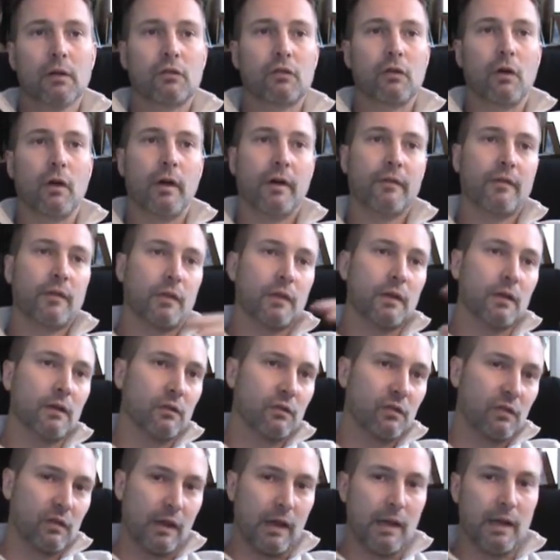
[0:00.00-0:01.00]
So
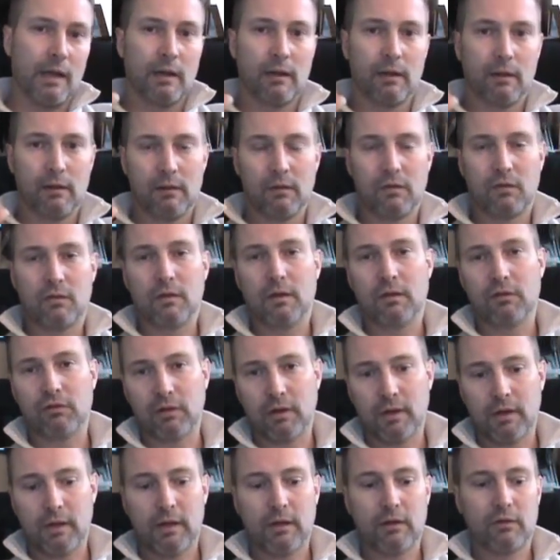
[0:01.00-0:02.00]
everything's scanned in, it's
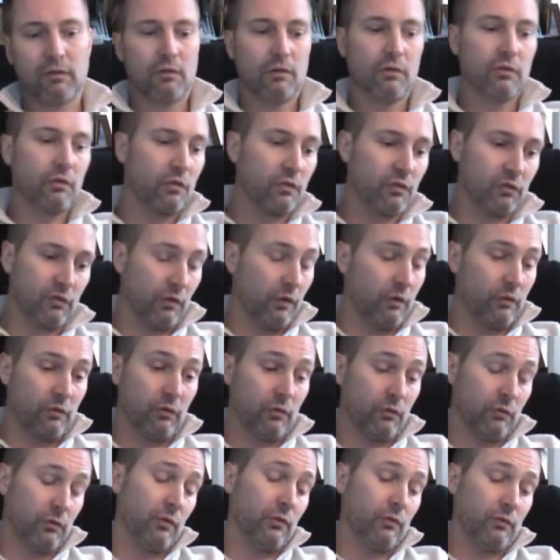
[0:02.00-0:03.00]
digitized, and you just
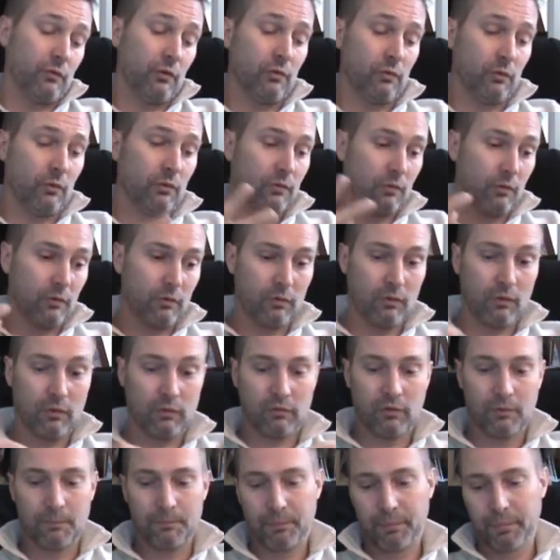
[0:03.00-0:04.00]
search. You search, search, search, search,
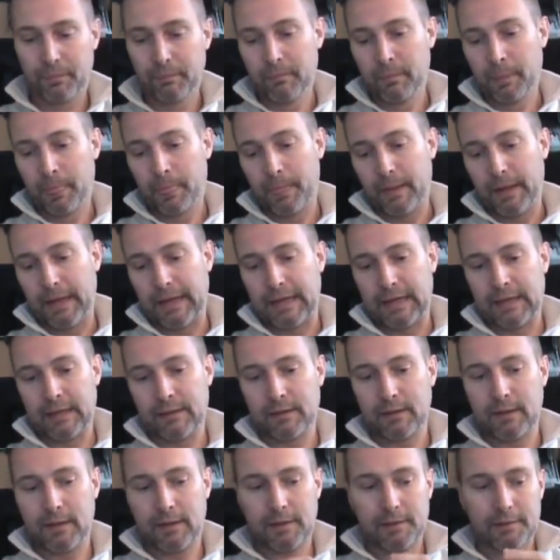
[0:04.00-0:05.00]
search.
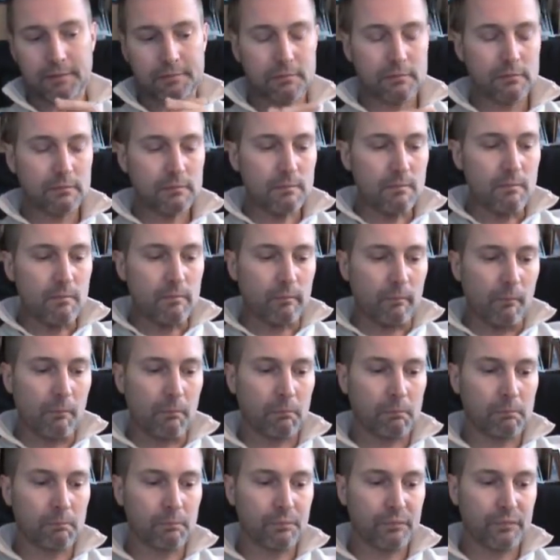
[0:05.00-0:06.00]
And
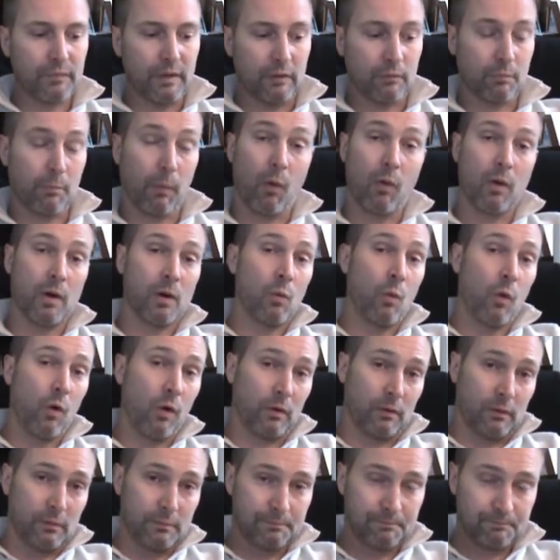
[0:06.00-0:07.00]
that's boring
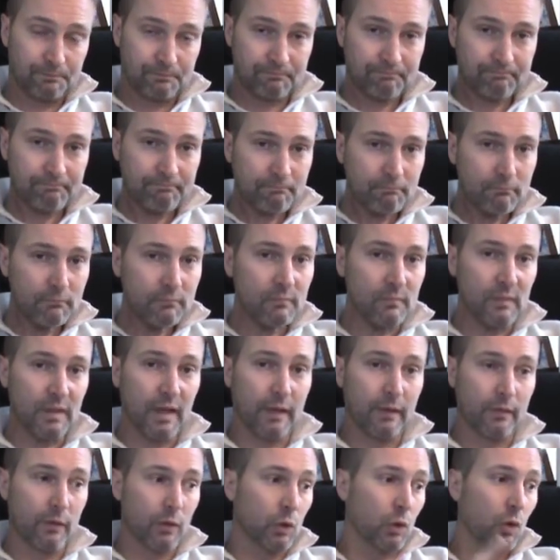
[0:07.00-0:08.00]
work.
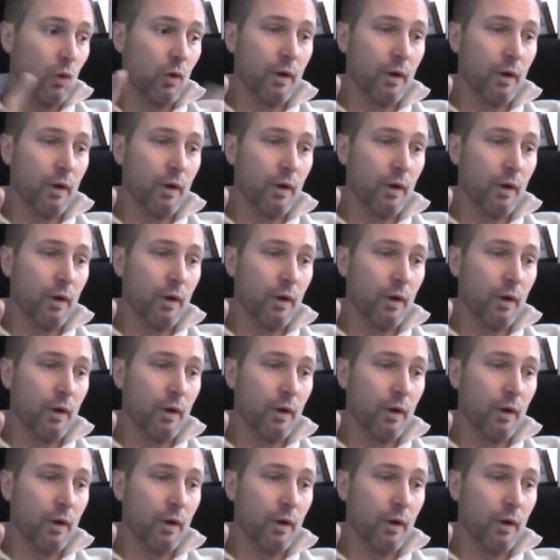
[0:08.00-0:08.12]
And the